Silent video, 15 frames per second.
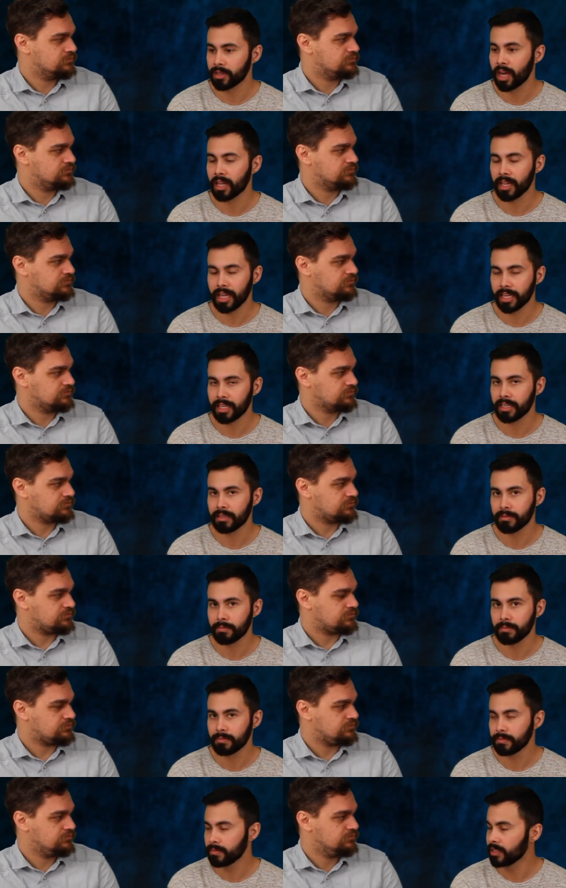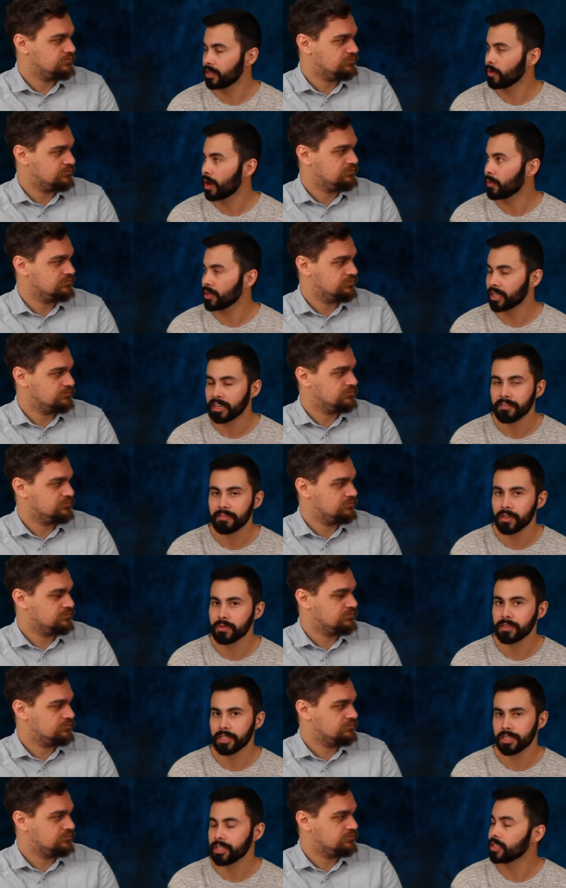Speaker 1: Not like you, I wouldn't confuse
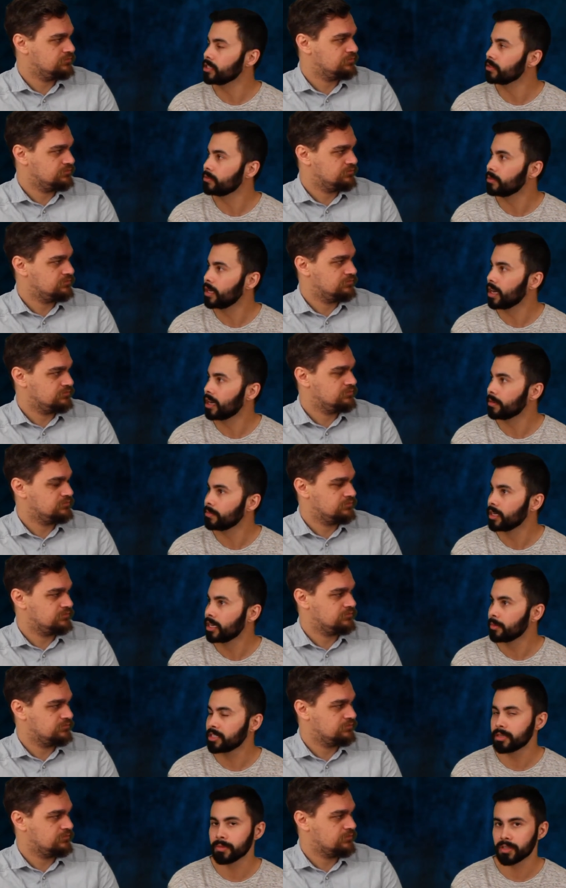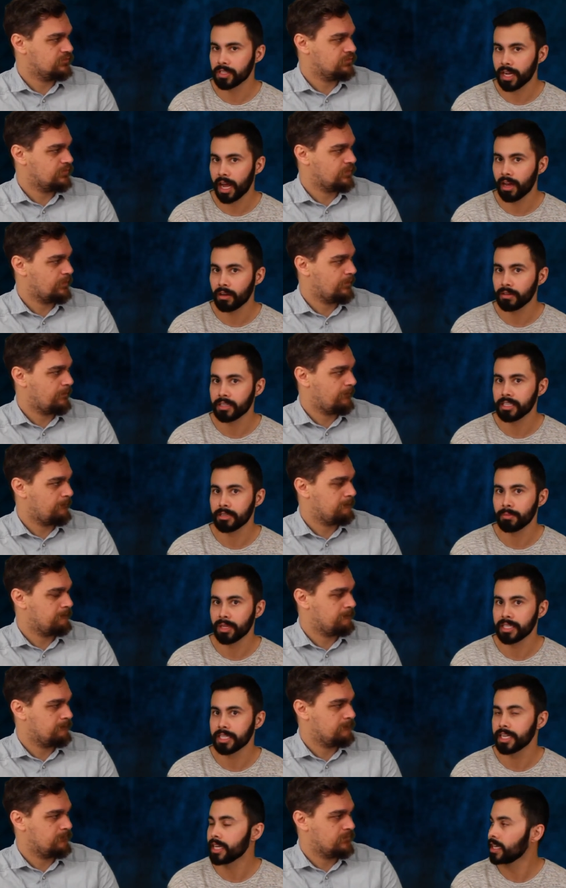the two, um, but similar style and
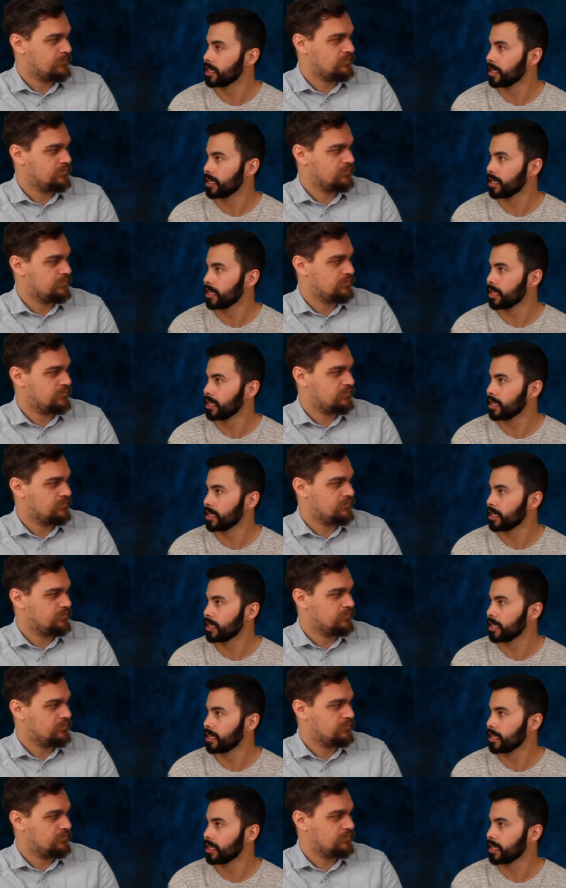simplicity.